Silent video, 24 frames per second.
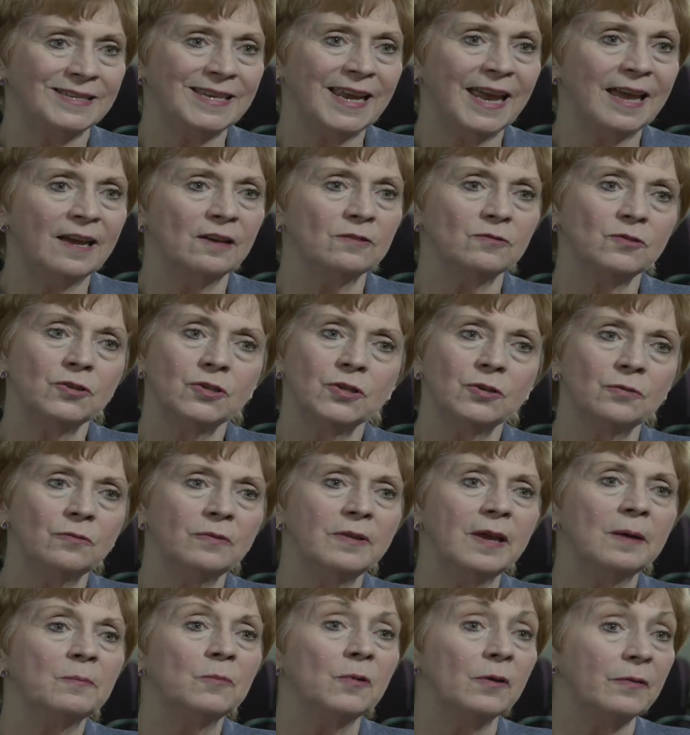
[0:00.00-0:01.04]
down to
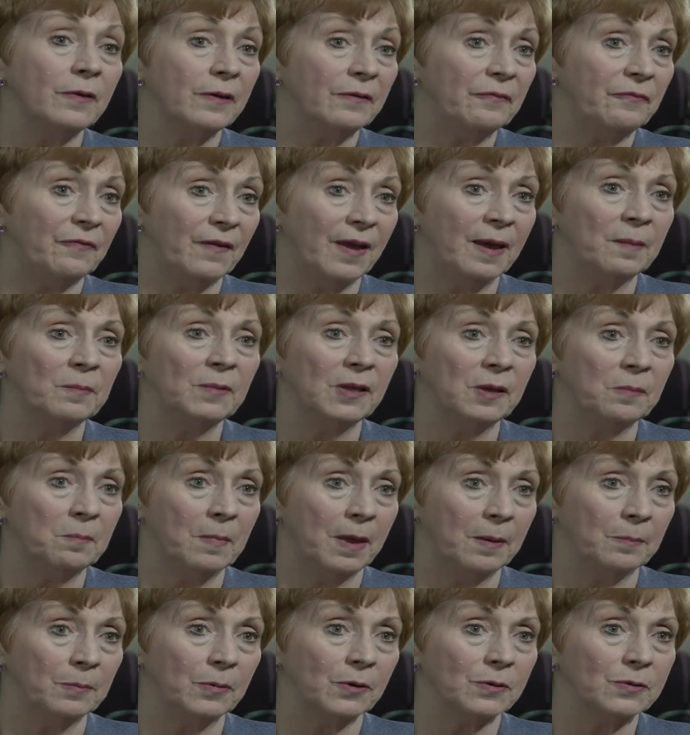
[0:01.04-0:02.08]
them or their family
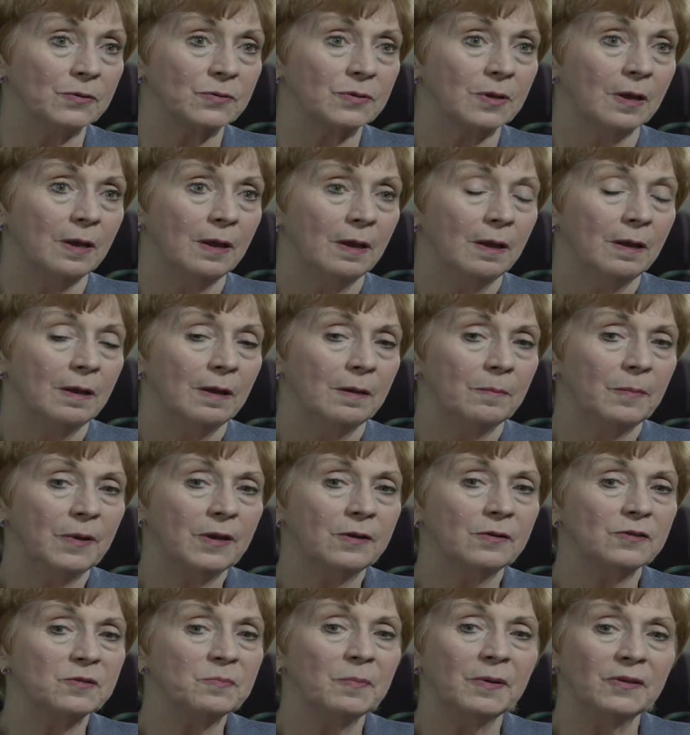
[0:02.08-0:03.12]
members.
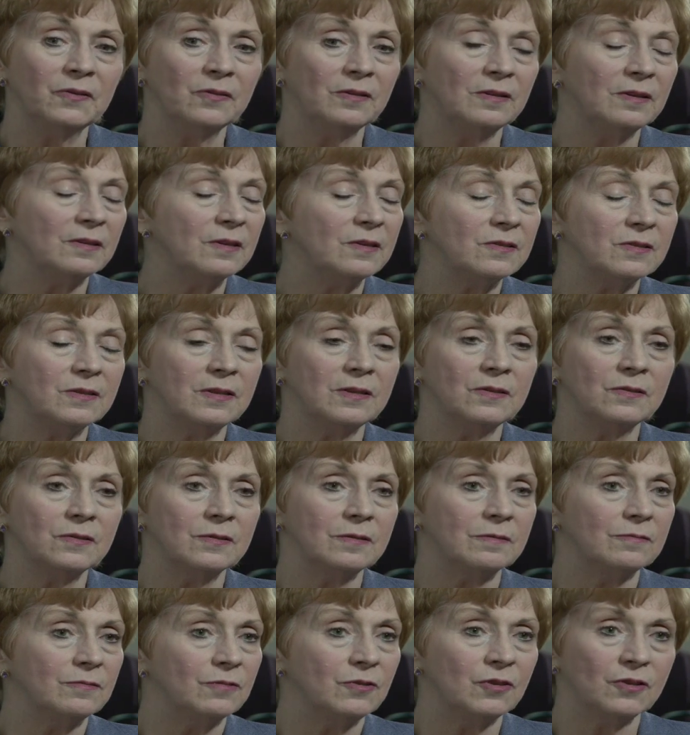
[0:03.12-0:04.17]
Because mental illness
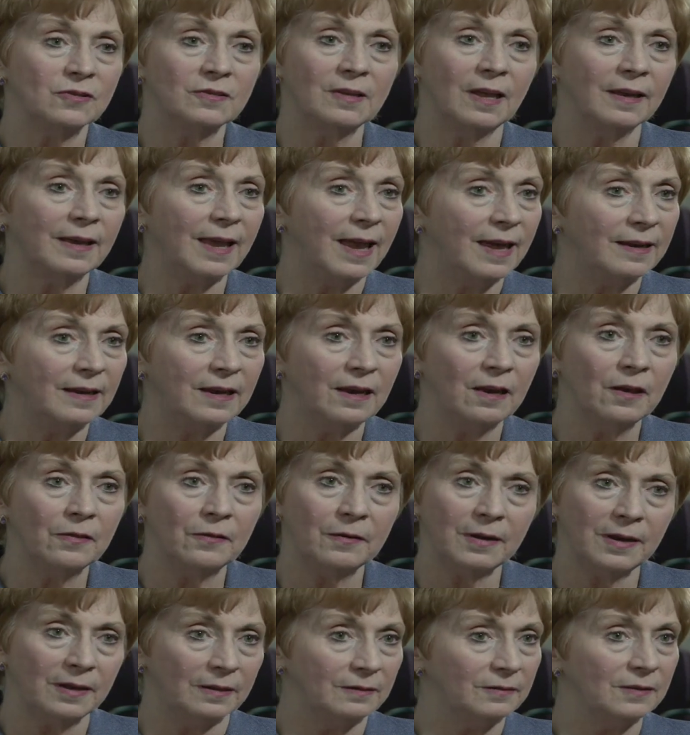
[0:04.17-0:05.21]
is just like any
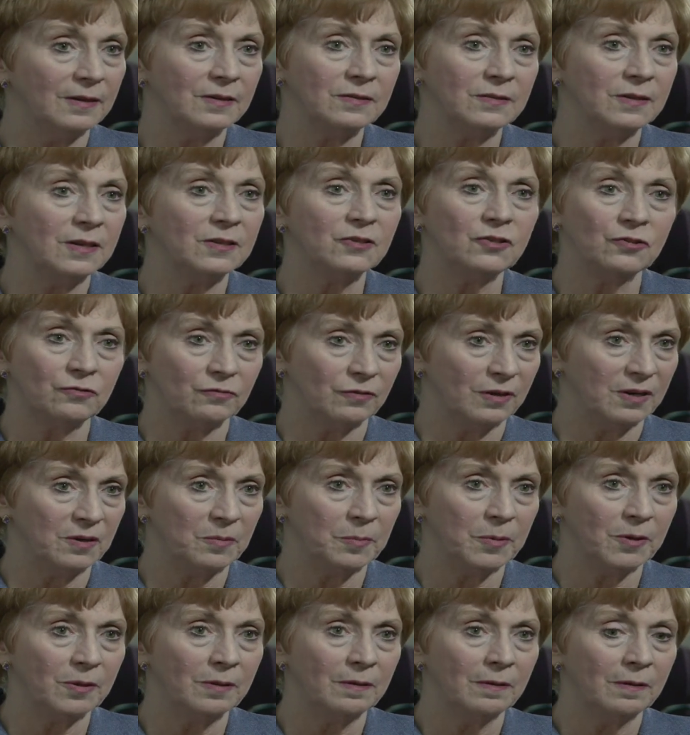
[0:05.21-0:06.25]
other illness, it's
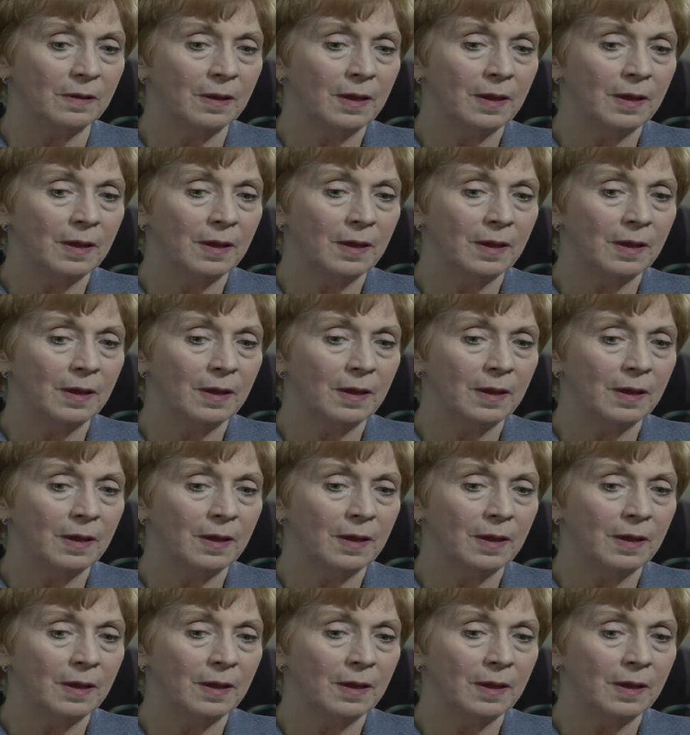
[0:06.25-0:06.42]
treatable.